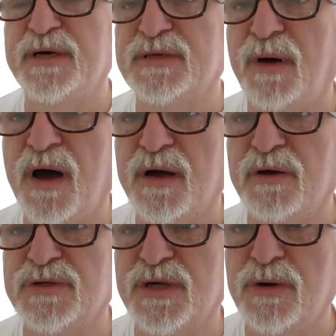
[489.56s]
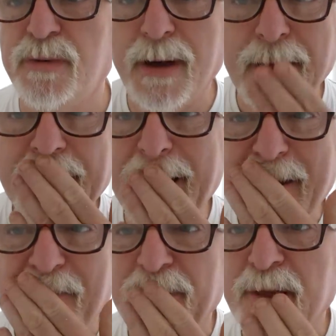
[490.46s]
some Arko soap.
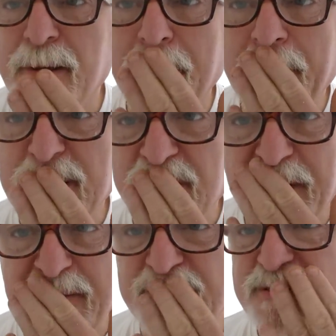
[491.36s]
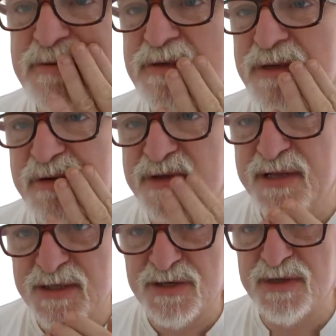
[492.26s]
And so if anyone, you think
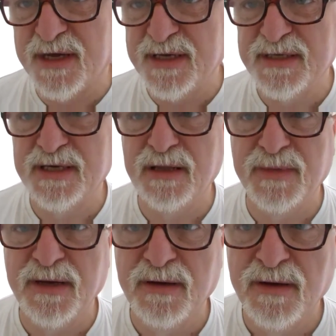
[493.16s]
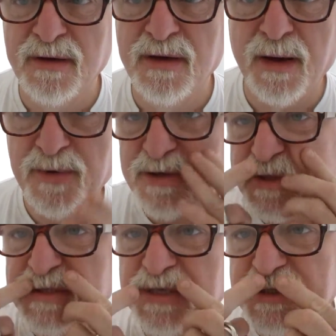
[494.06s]
that's a good idea, tell me. I'm
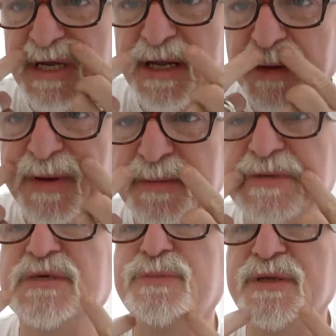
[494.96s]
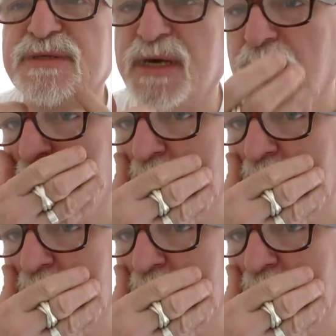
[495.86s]
also still trying to get people to sponsor